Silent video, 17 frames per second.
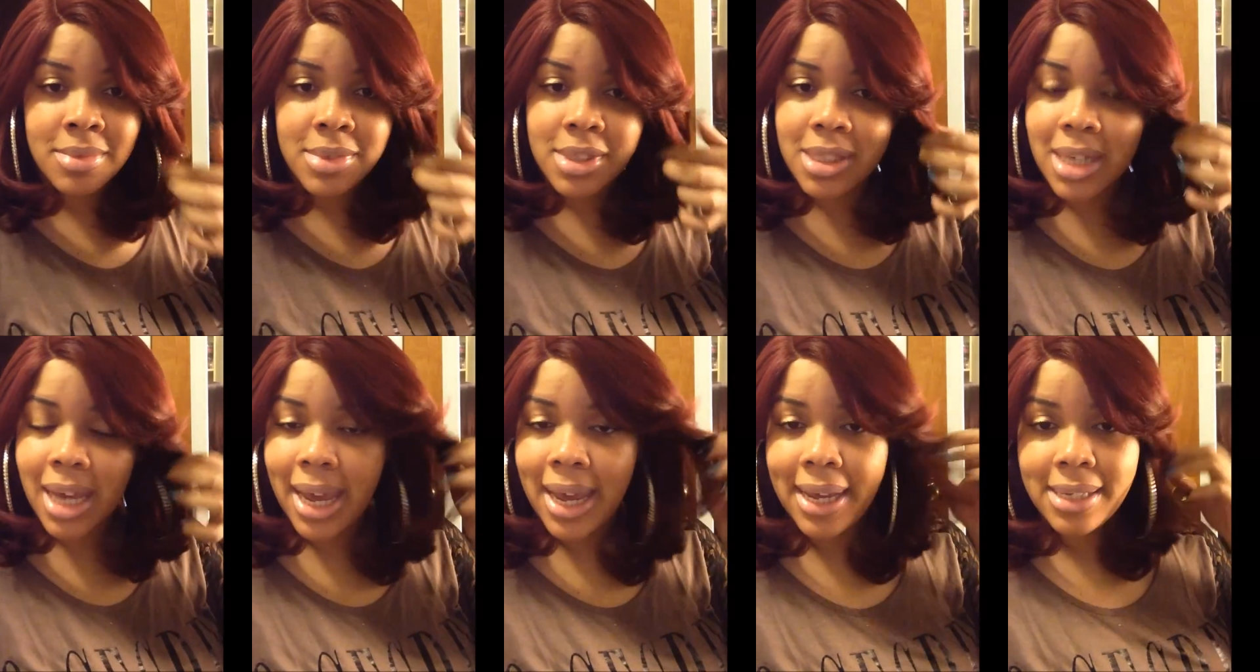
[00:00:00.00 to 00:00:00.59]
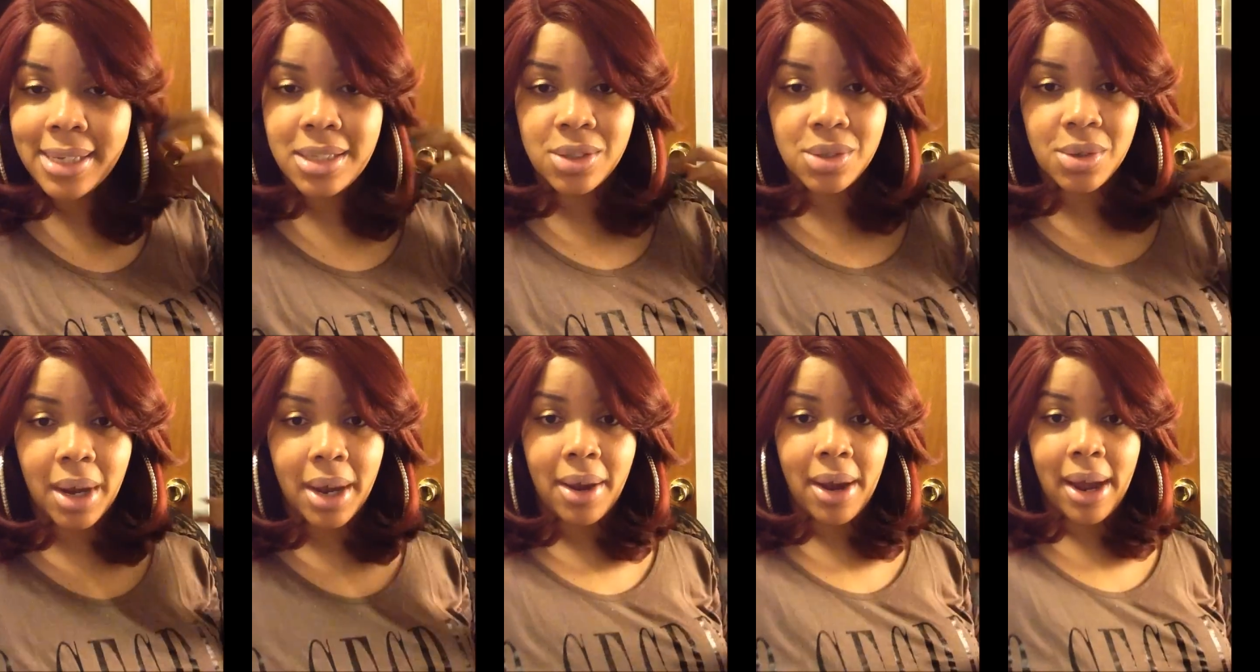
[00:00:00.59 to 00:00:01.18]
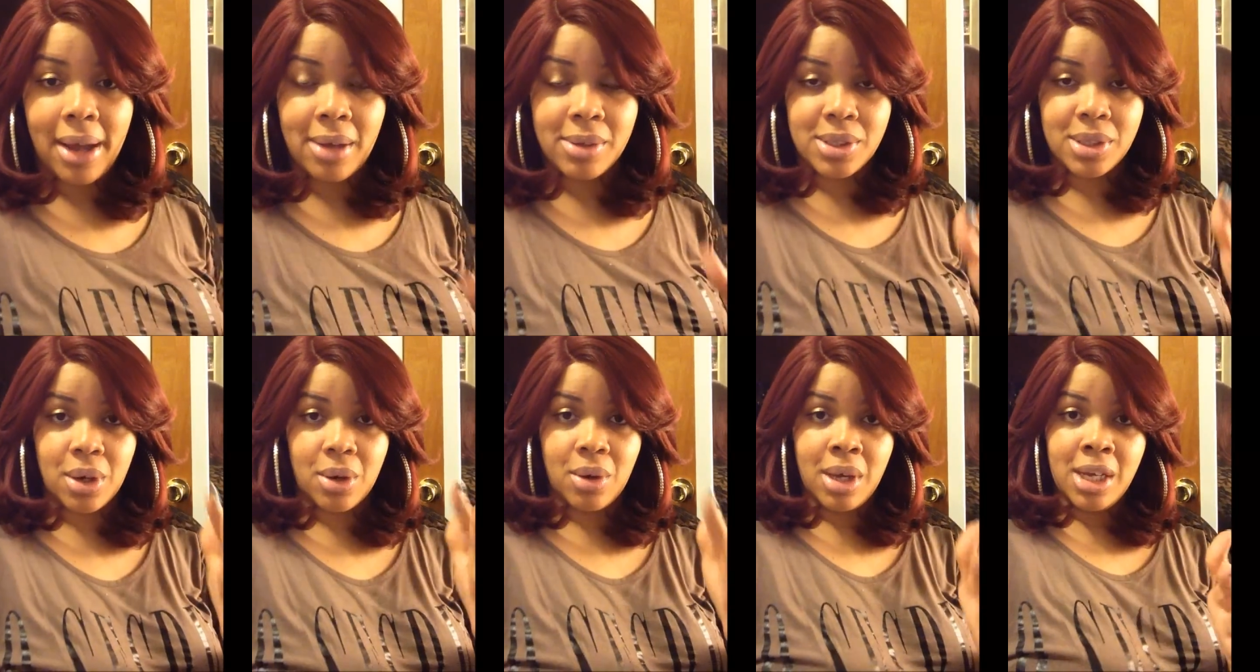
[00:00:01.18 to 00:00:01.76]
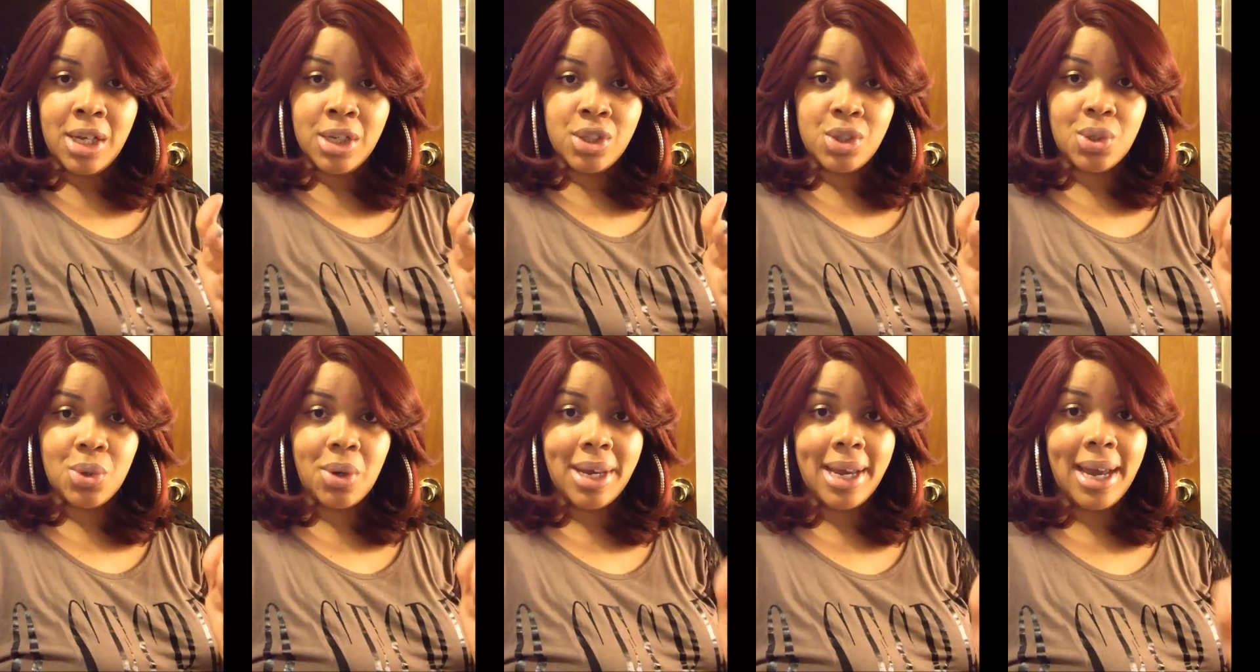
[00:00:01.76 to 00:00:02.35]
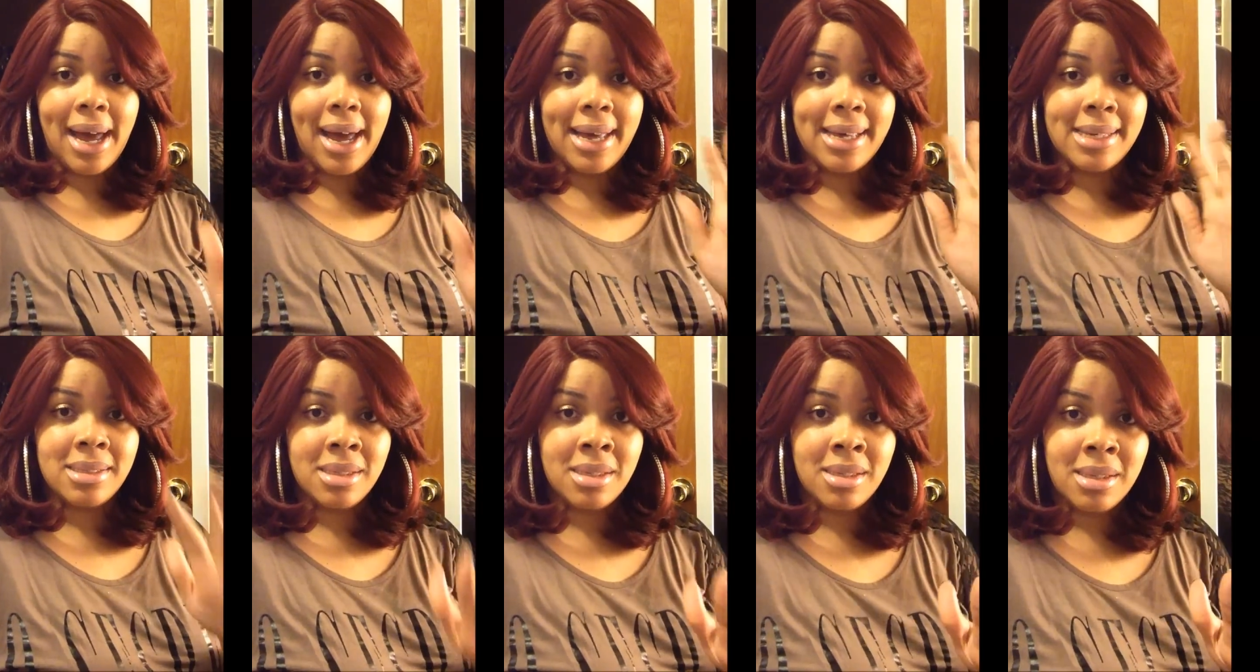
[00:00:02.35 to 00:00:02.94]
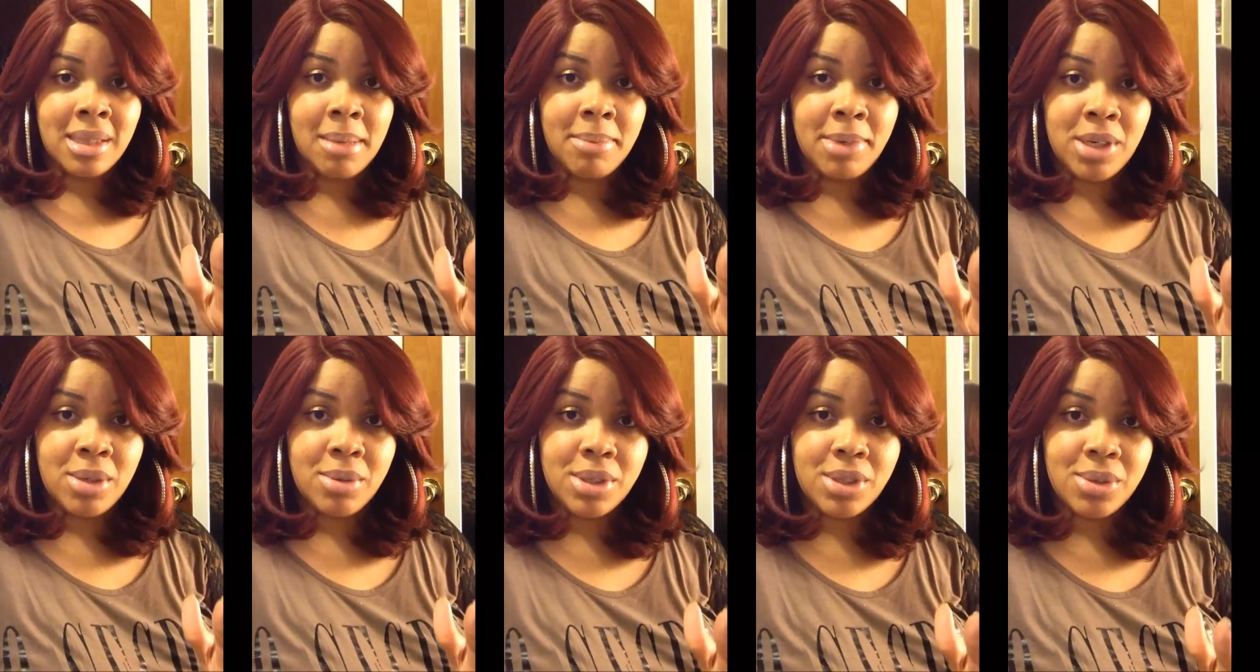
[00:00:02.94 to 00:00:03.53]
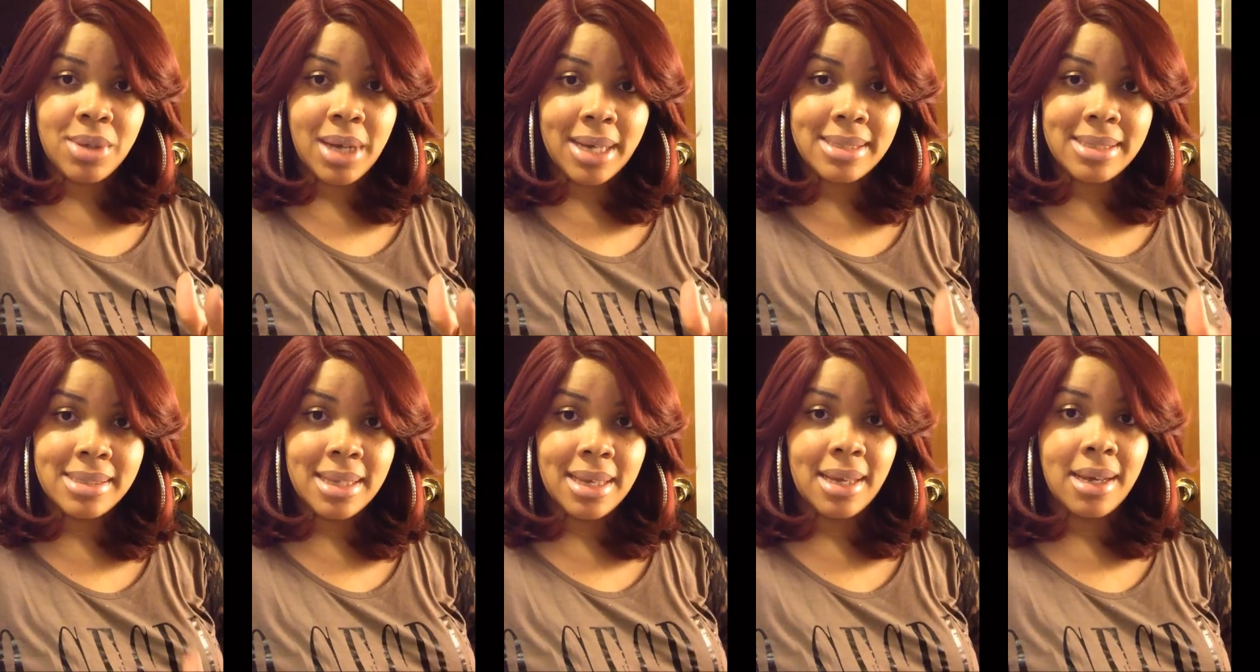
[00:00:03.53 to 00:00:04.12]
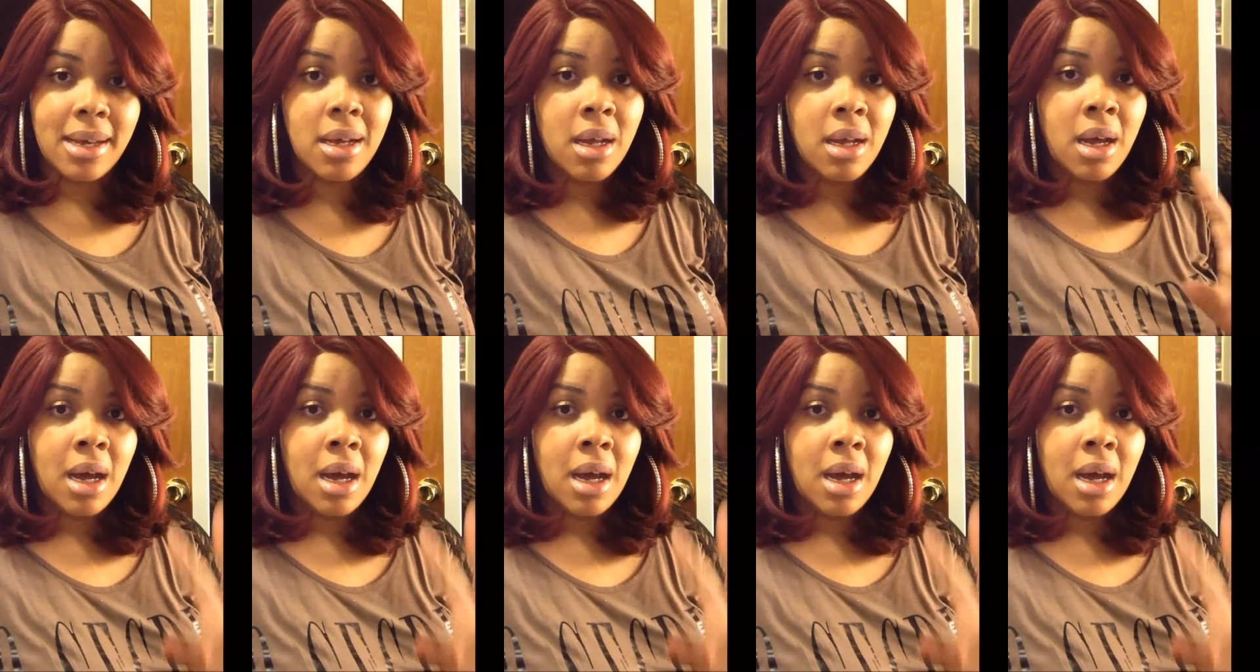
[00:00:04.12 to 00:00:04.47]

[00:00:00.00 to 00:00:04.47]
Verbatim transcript: so I had to try her out. So, Joy, guys. Let me know what you guys think.